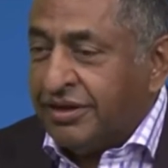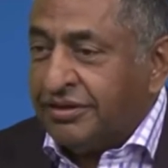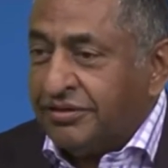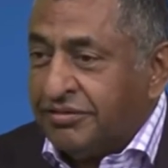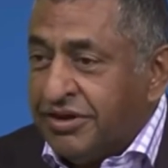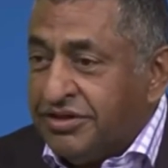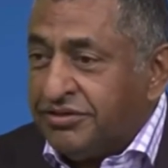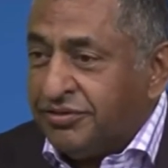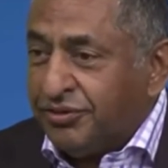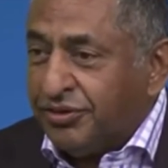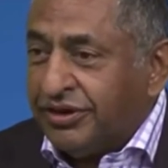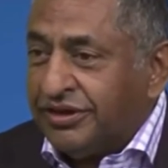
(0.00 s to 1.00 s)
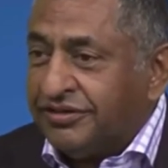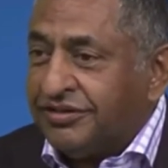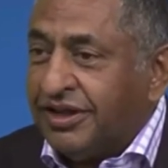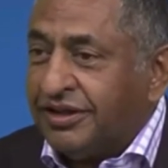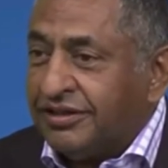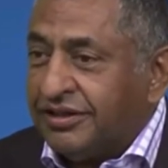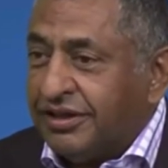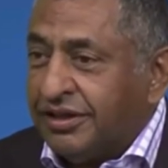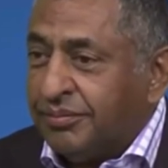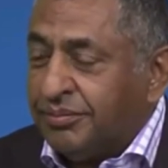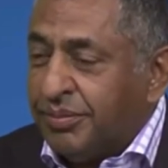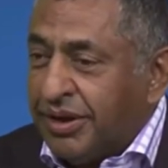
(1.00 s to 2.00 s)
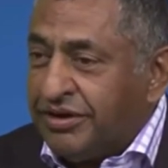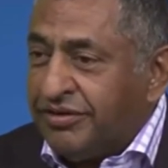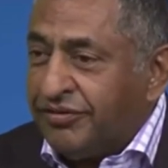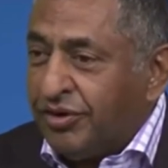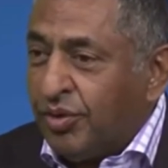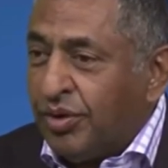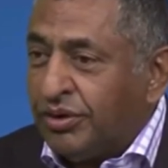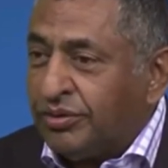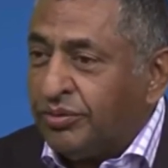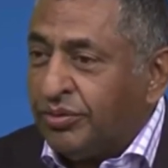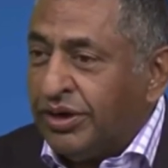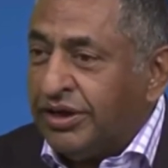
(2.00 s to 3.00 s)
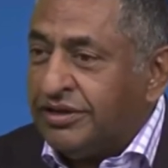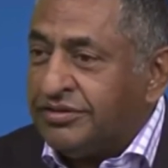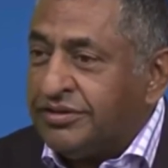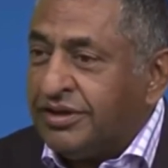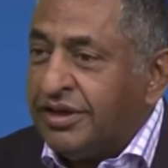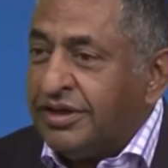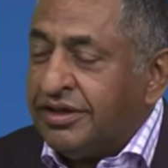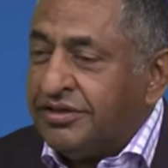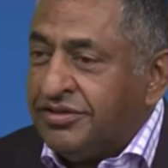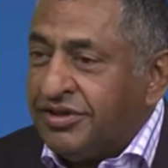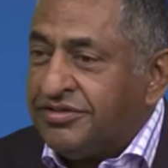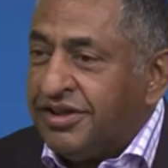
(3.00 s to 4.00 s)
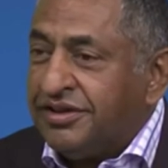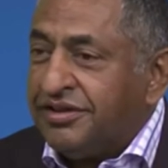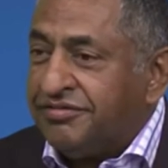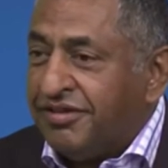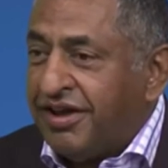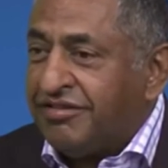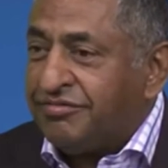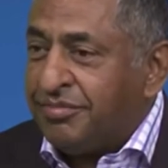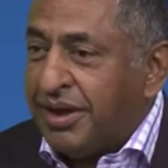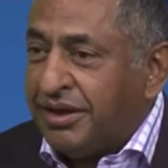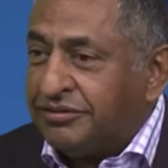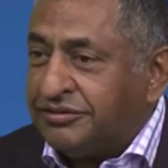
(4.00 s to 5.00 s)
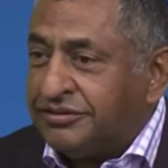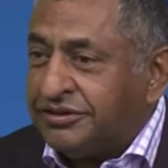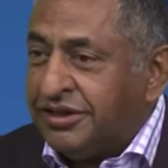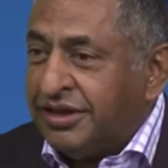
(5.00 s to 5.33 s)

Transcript: The reason for it is that the battery for QOD weighs just under 5 pounds.